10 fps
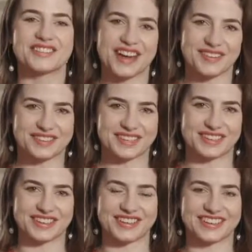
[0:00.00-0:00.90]

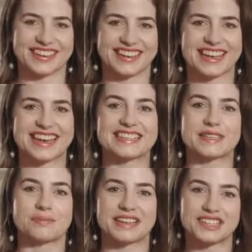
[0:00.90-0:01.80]
afternoon. It is a
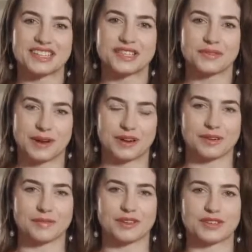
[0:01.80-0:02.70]
pleasure to
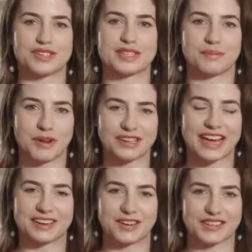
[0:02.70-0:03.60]
welcome you to
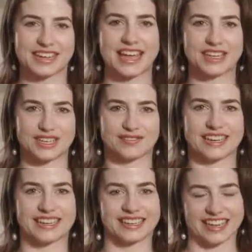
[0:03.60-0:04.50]
Spotlight on the
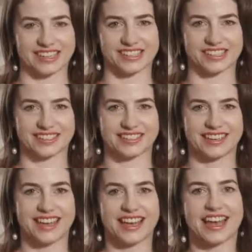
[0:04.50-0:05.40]
NGV Collection,
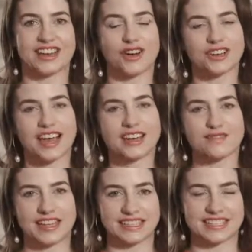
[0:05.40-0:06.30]
an online
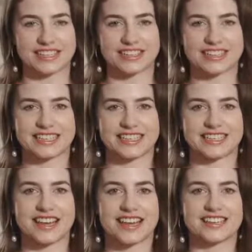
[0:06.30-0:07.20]
event series
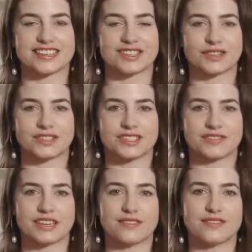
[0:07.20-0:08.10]
designed
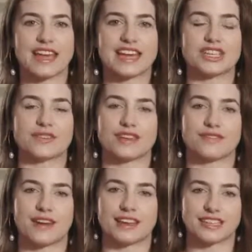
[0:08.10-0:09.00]
exclusively for NGV
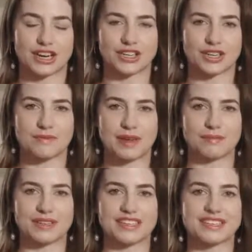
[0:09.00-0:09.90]
Foundation
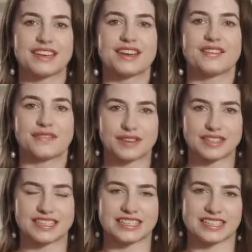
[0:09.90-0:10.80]
members,
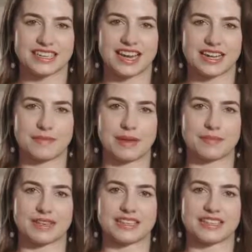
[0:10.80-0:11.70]
Felton Society
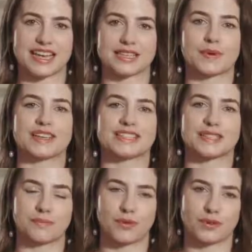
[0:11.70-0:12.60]
members, as well as
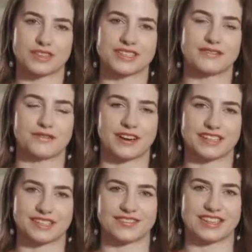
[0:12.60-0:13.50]
supporters and
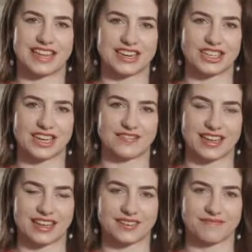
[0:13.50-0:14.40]
friends of the
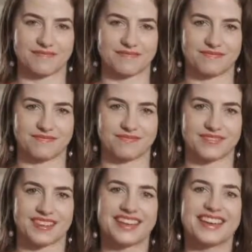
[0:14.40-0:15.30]

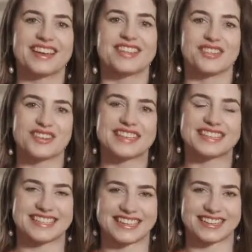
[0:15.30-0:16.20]
NGV. Through this
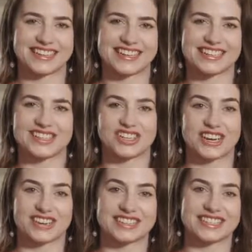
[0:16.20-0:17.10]
series,
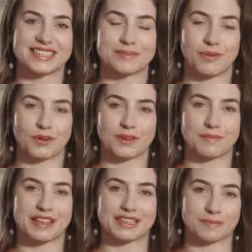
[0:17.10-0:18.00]
generously supported
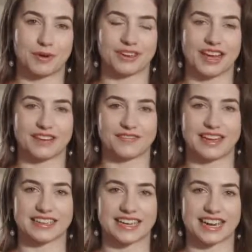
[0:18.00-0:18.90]
by the Spotlight
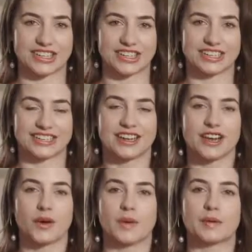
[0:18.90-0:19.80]
Foundation,
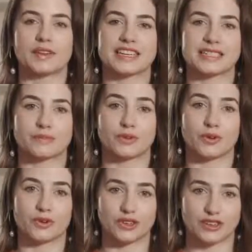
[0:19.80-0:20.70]
we will
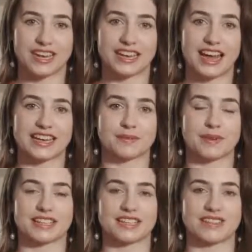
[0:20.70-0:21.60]
explore unique
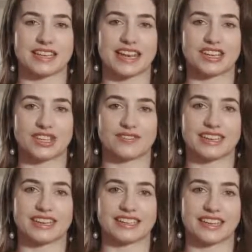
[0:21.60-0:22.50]
aspects of the
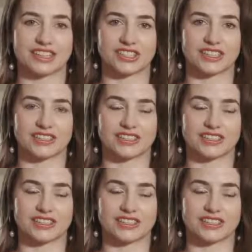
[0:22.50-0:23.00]
NGV collection,